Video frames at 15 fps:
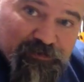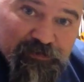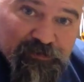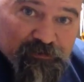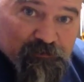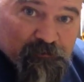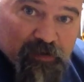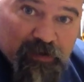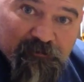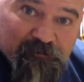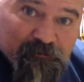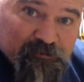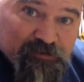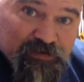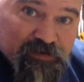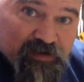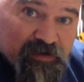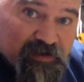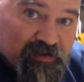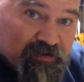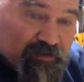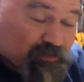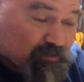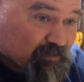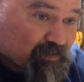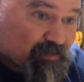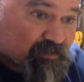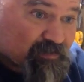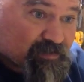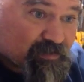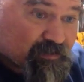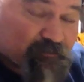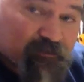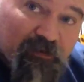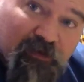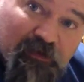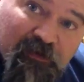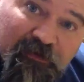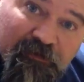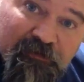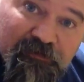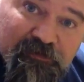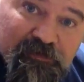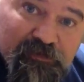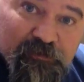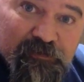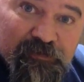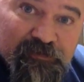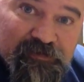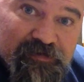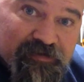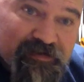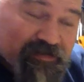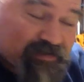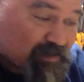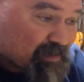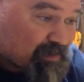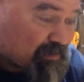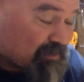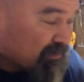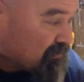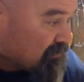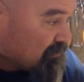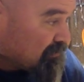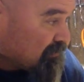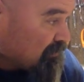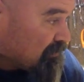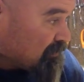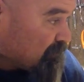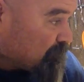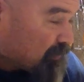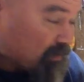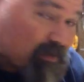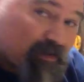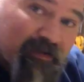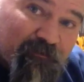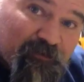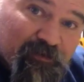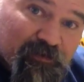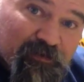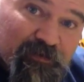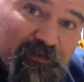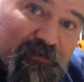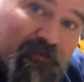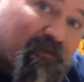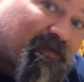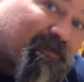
to paper mache and all that good stuff, there are other tutorials on the site. But if you're new,